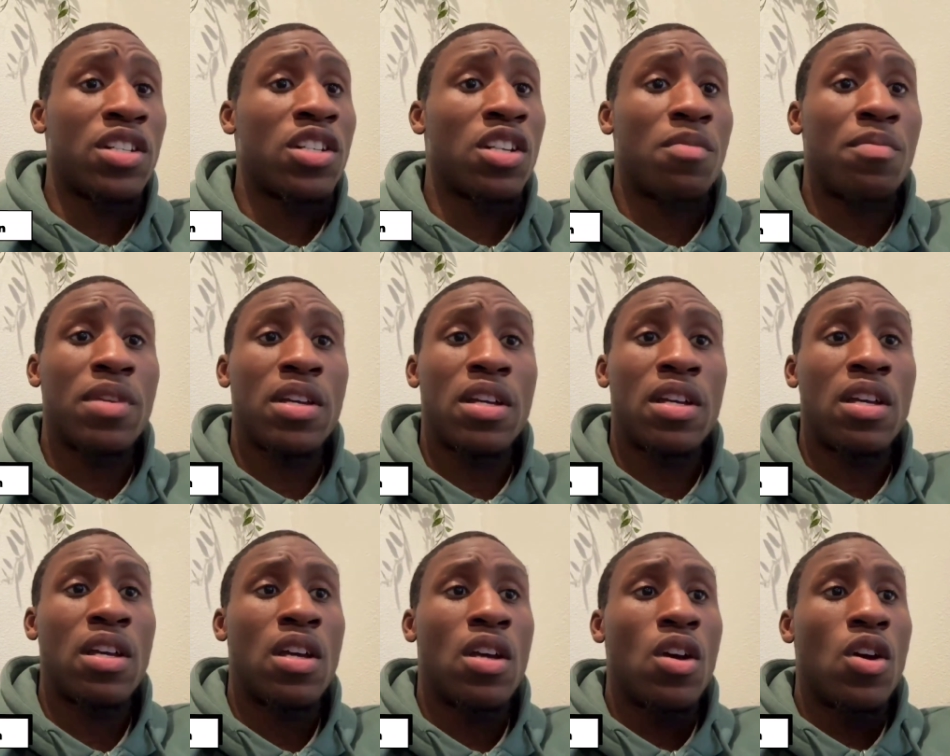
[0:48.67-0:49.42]
He's gonna
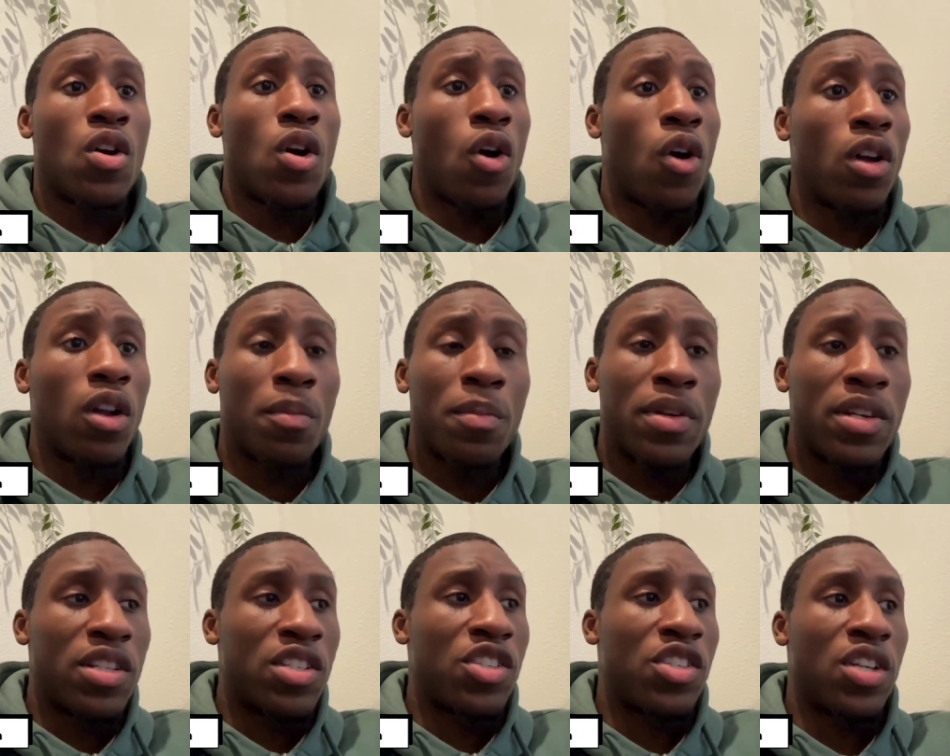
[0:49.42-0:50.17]
be all
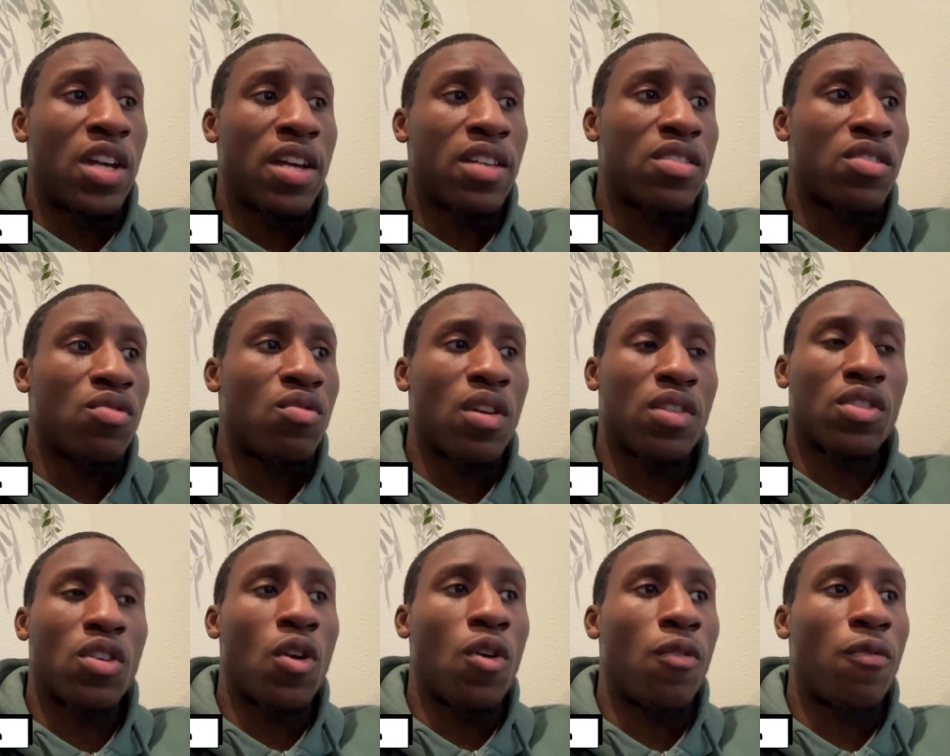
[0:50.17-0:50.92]
up in his chest
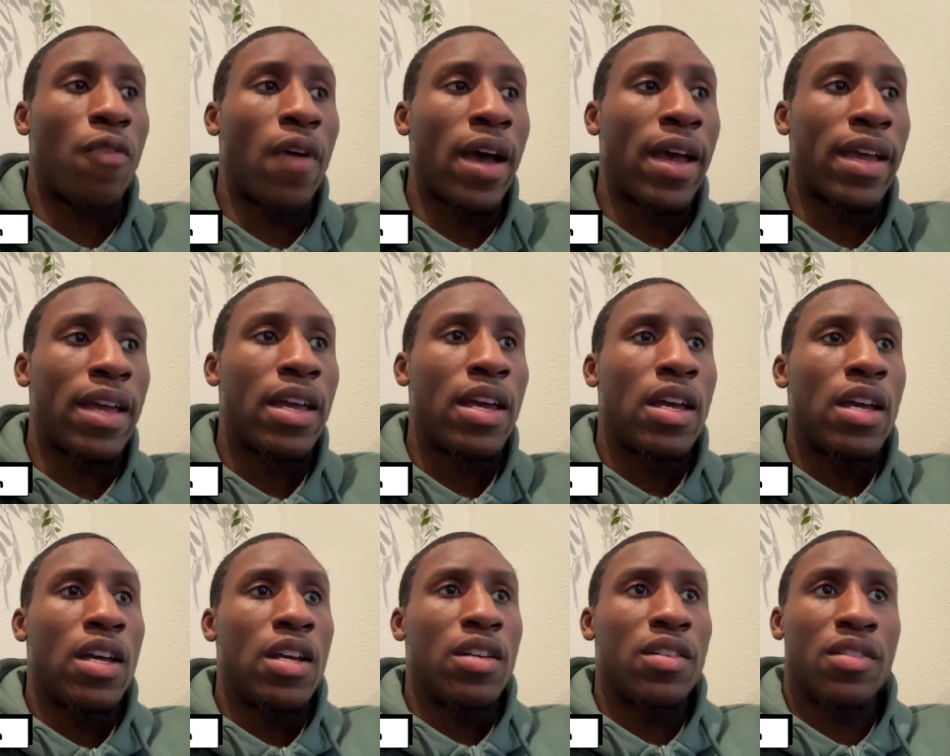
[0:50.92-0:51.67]
throughout the whole fight,
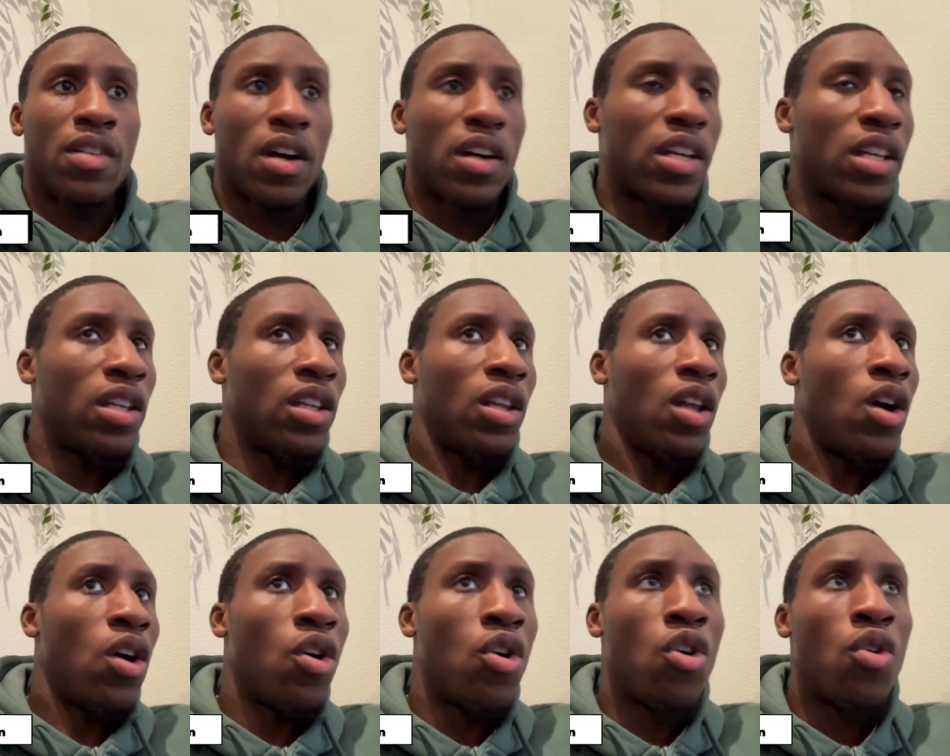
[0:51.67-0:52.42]
ducking
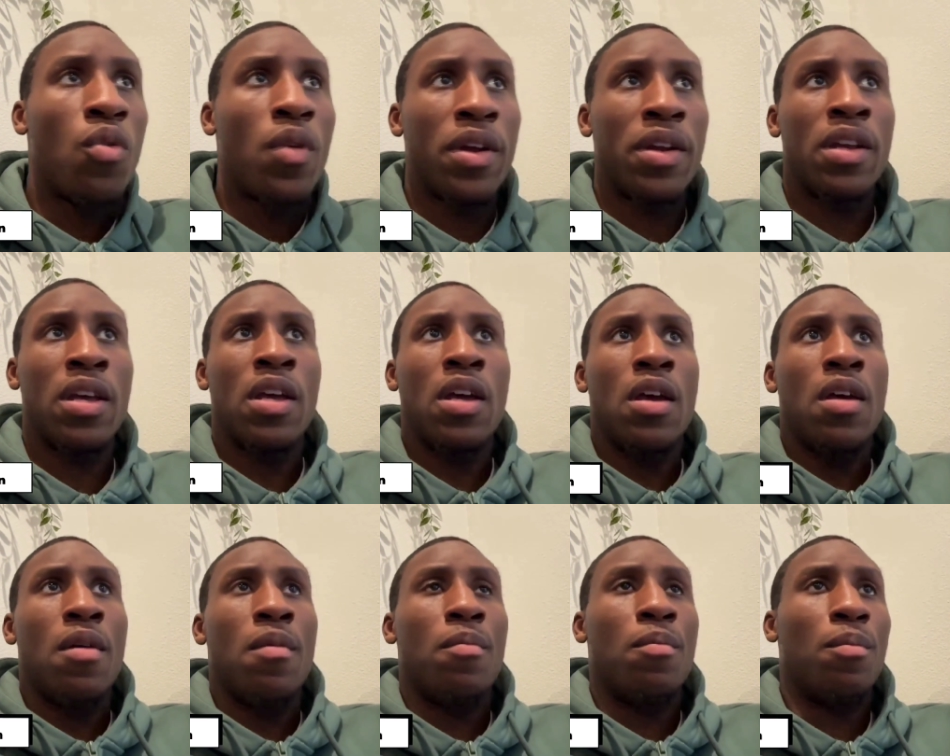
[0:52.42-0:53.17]
low and
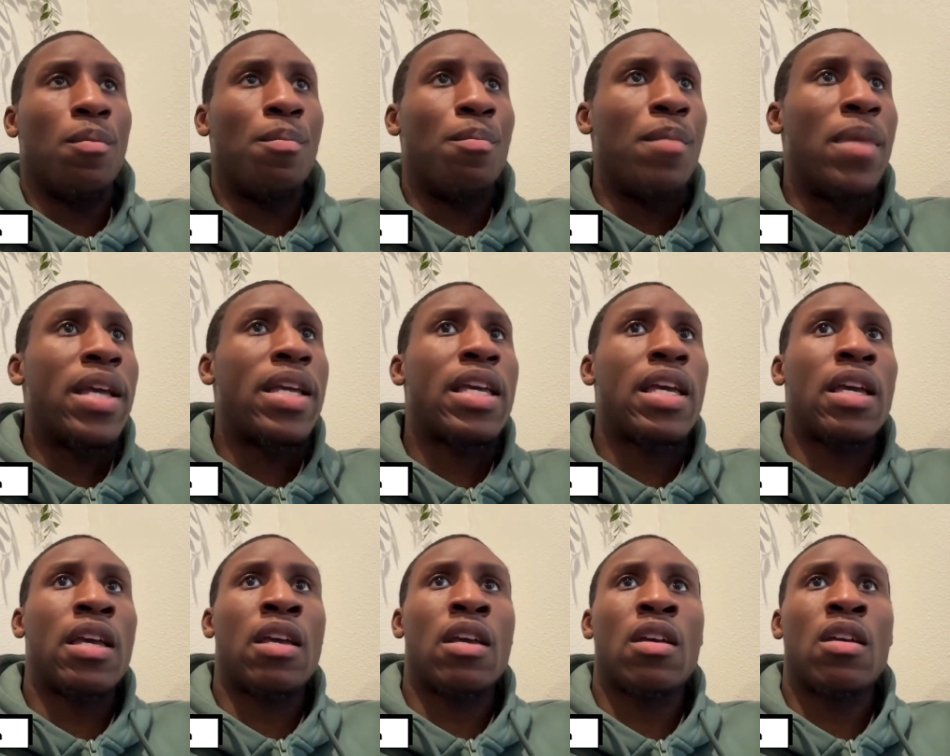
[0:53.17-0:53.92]

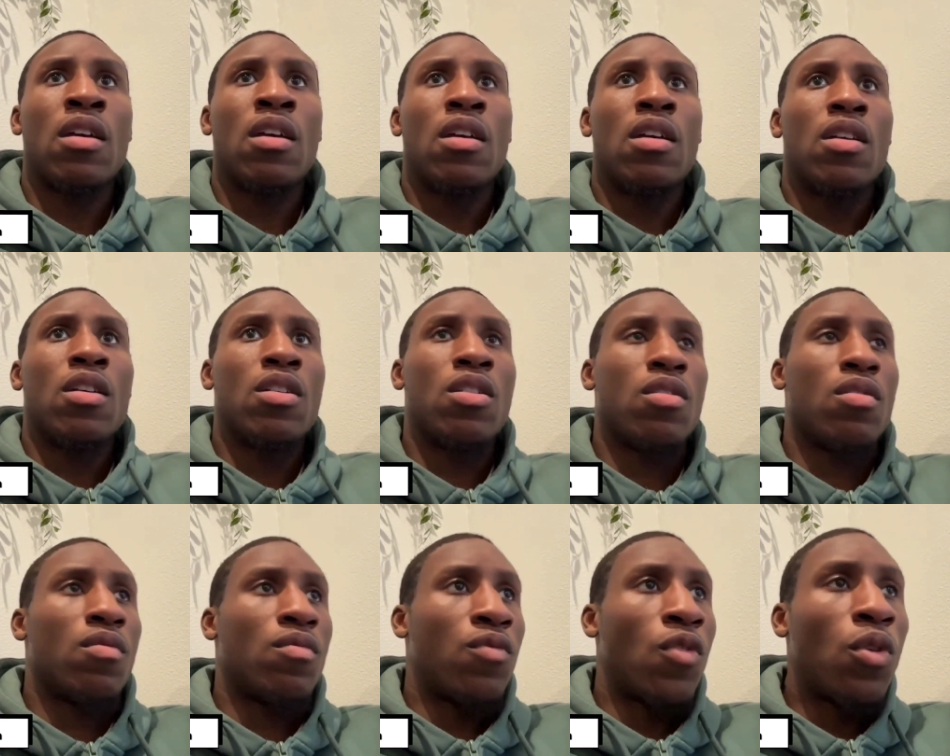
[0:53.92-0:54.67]
making
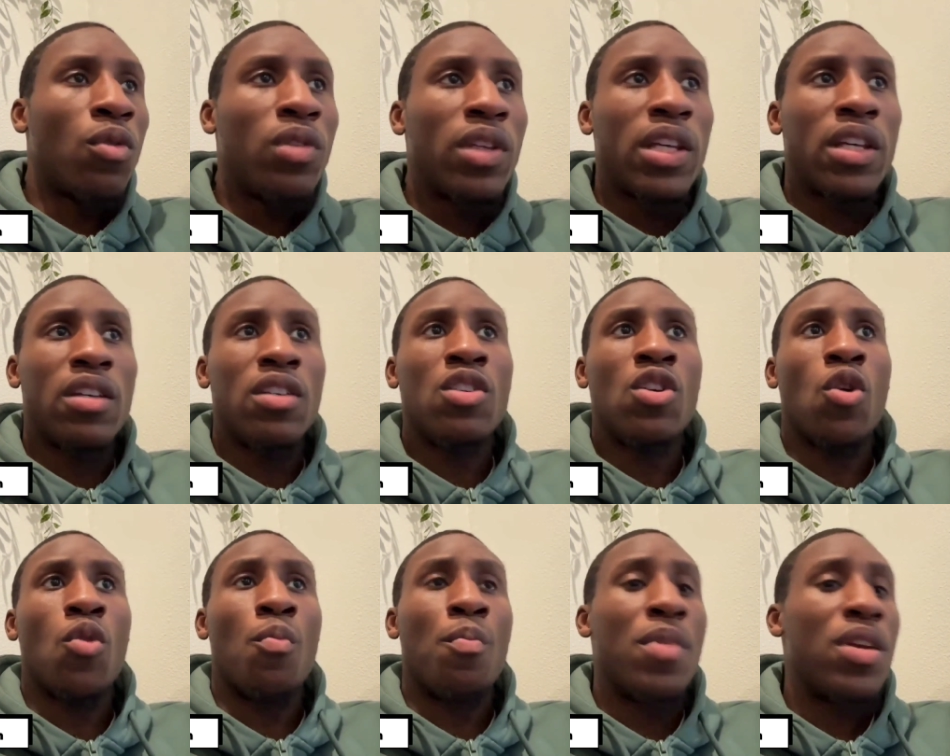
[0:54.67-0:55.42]
Roly
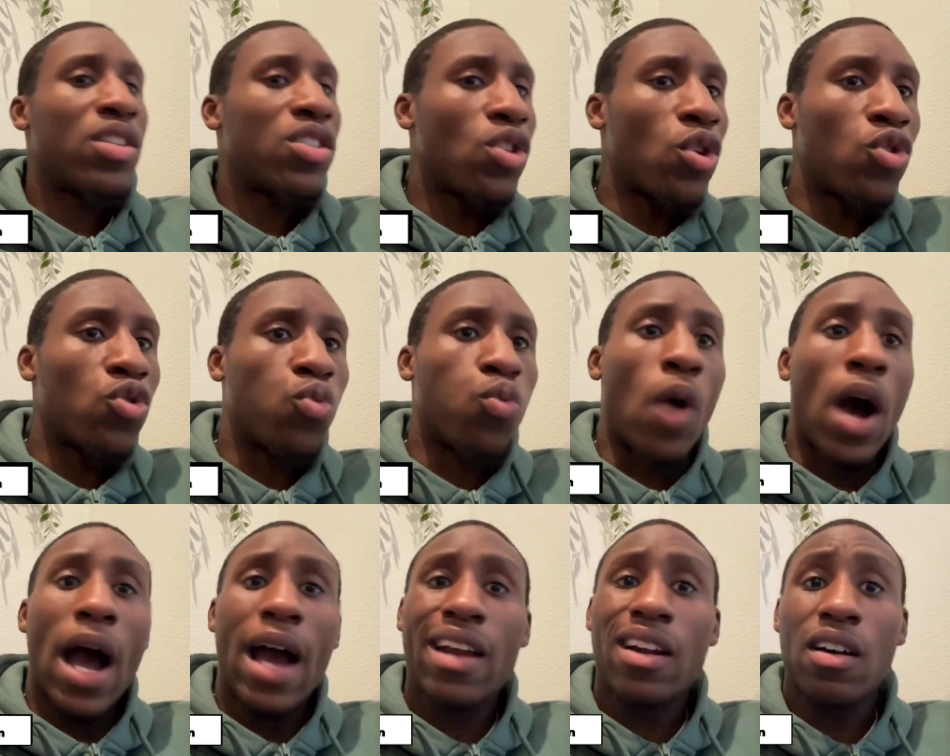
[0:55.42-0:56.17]
you know miss those
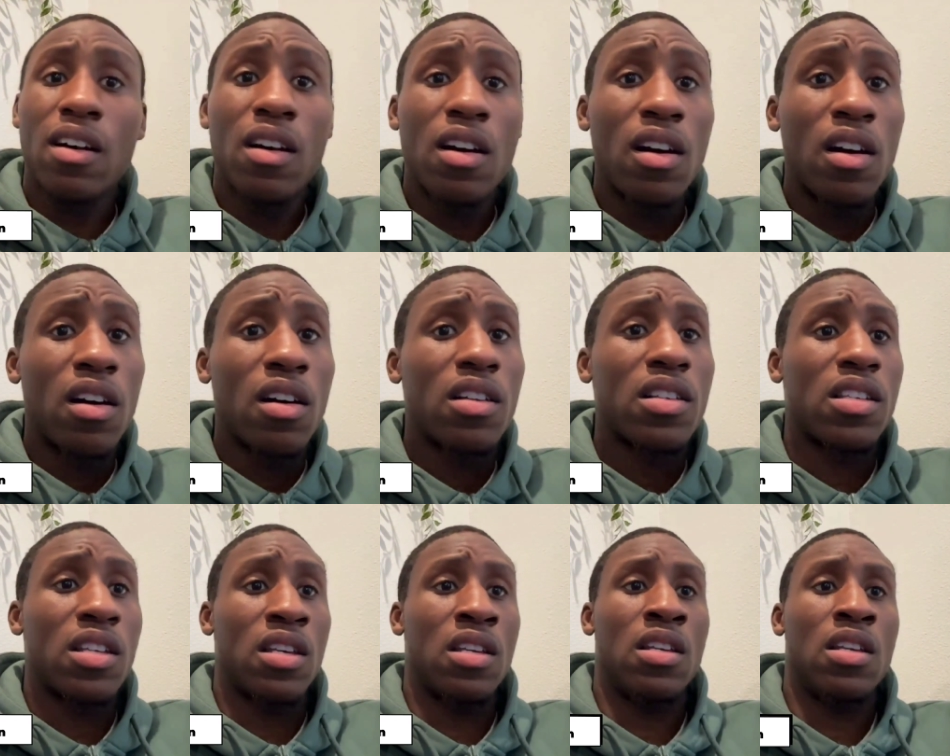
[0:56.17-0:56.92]
wide
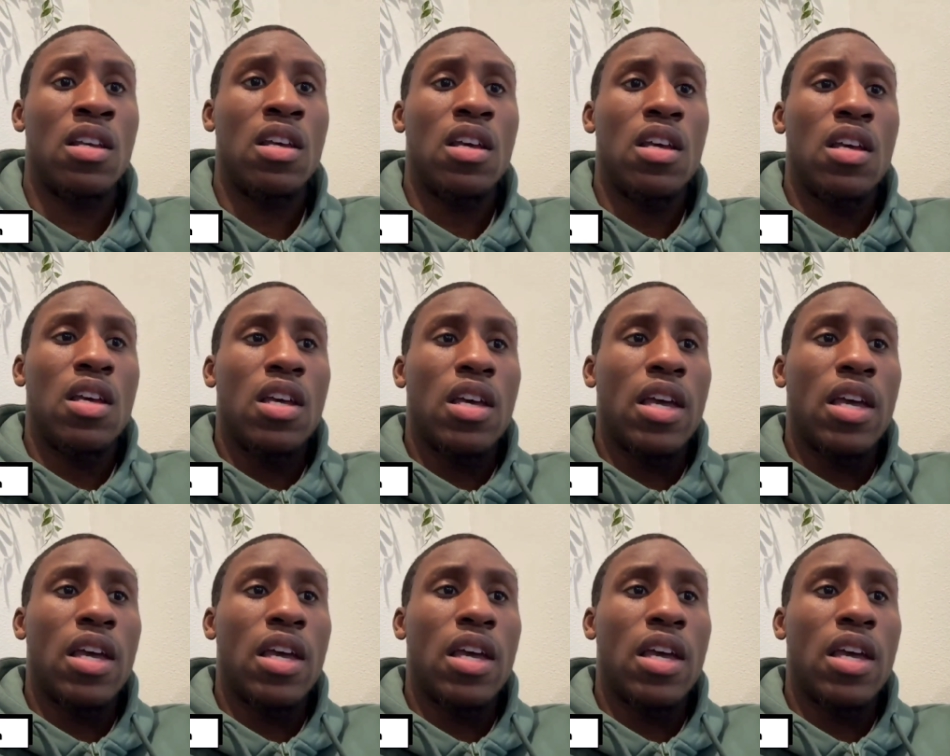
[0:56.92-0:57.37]
hooks, and